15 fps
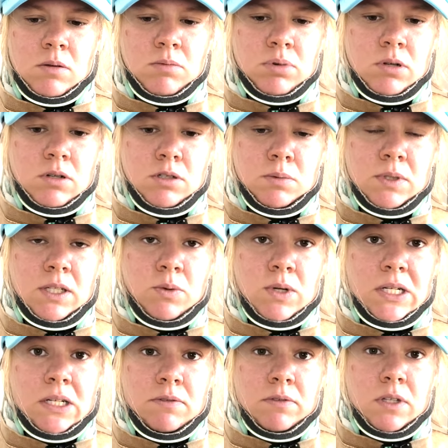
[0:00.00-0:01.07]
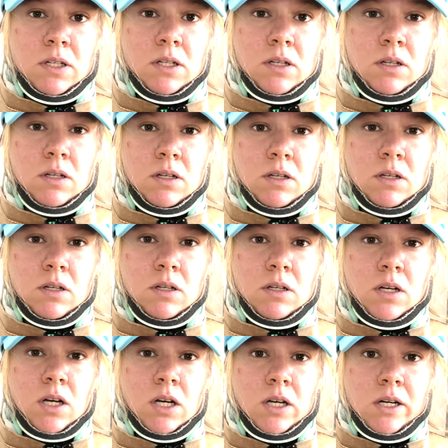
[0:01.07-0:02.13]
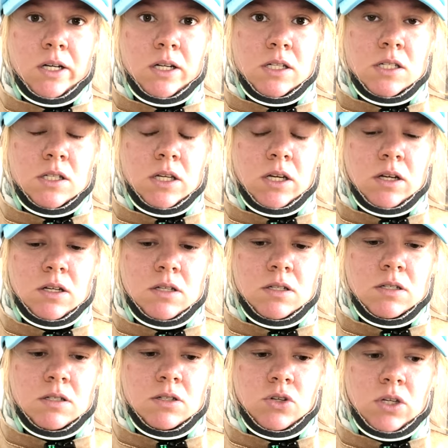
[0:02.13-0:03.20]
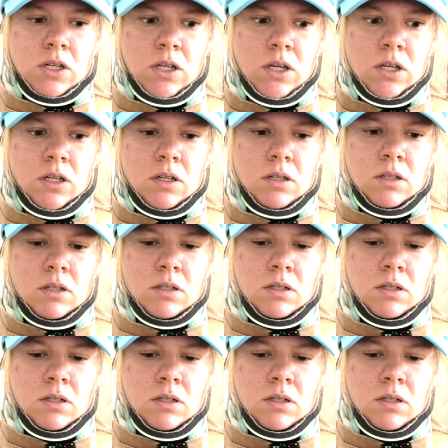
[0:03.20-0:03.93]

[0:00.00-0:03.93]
probably one of the hardest things you can hear.